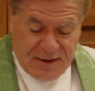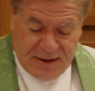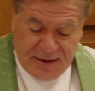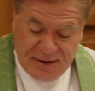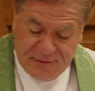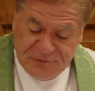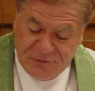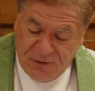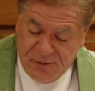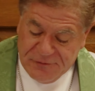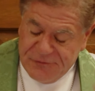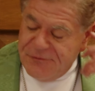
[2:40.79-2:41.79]
And
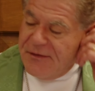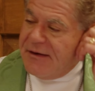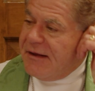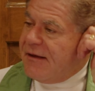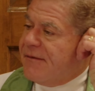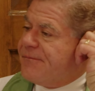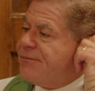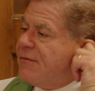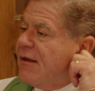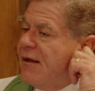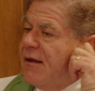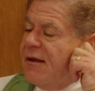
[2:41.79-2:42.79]
Charles Finney
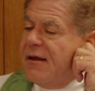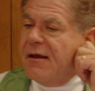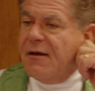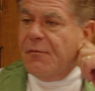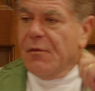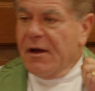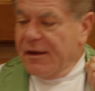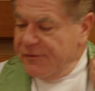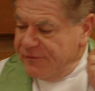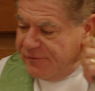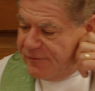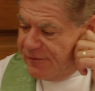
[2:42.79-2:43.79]

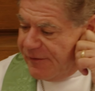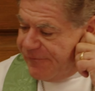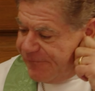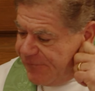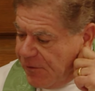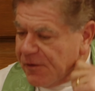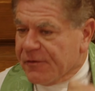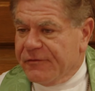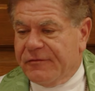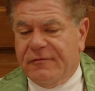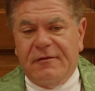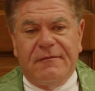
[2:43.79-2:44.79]
was the
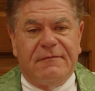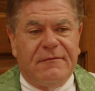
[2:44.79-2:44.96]
first